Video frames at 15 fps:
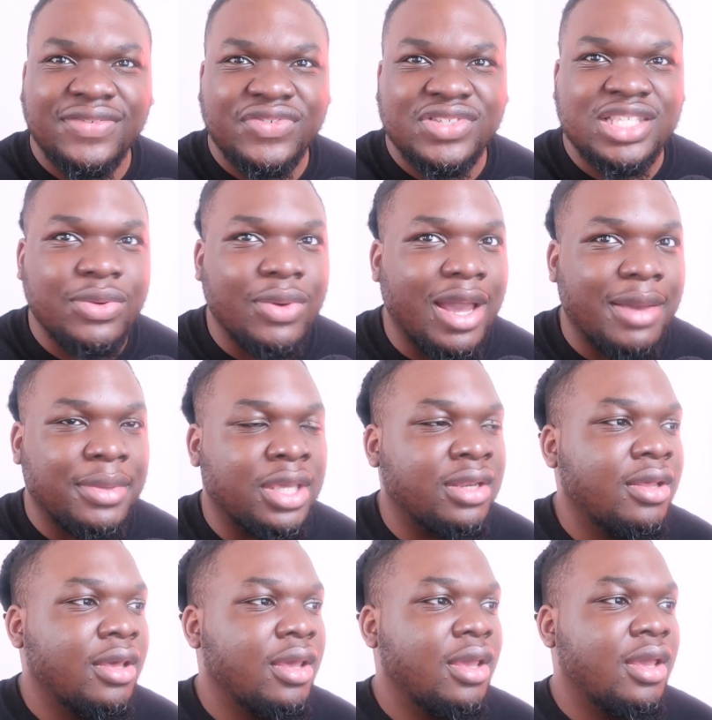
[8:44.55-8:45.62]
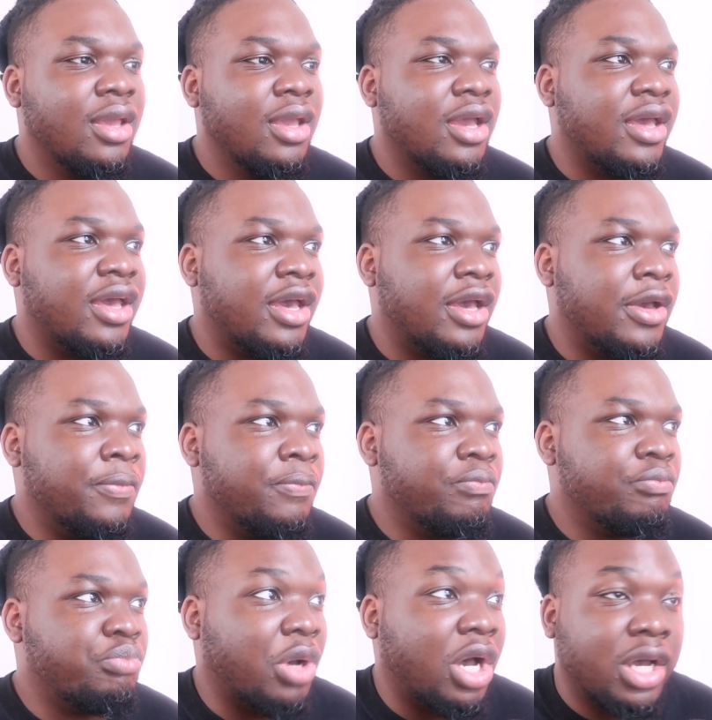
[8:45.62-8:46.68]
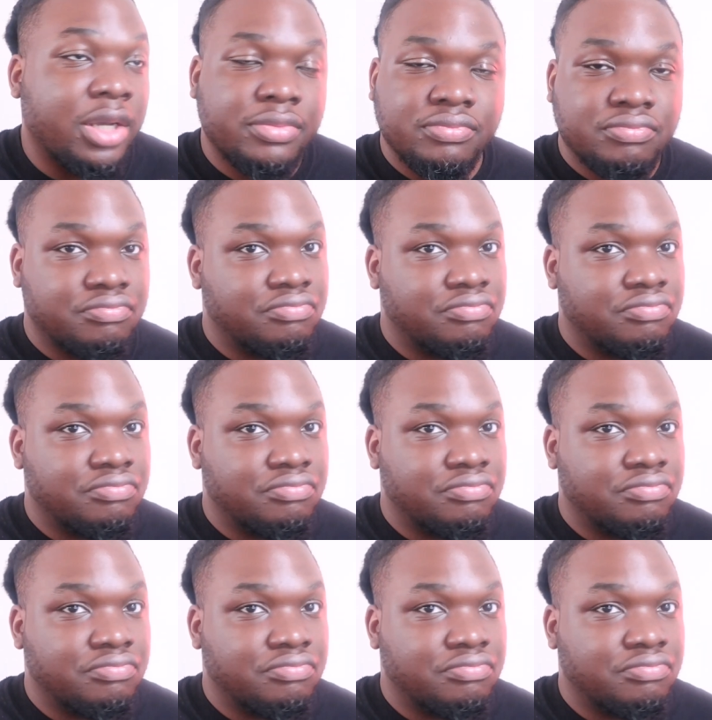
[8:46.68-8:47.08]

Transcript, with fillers: if you see what I mean. But